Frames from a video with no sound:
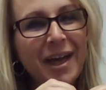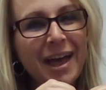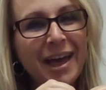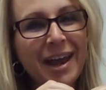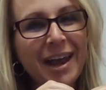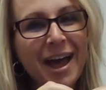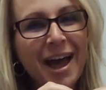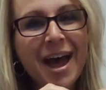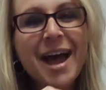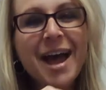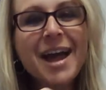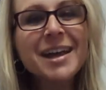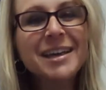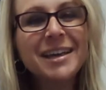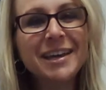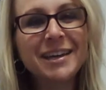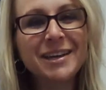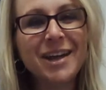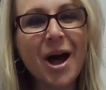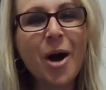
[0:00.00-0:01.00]
and I
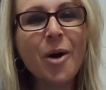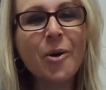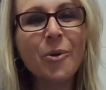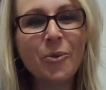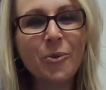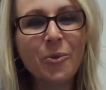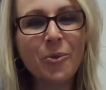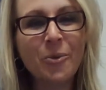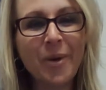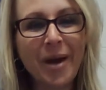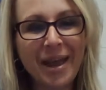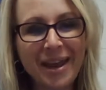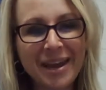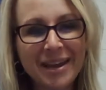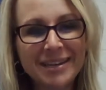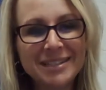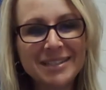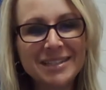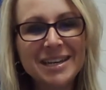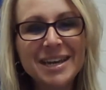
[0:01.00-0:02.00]
cannot
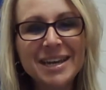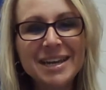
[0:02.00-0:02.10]
wait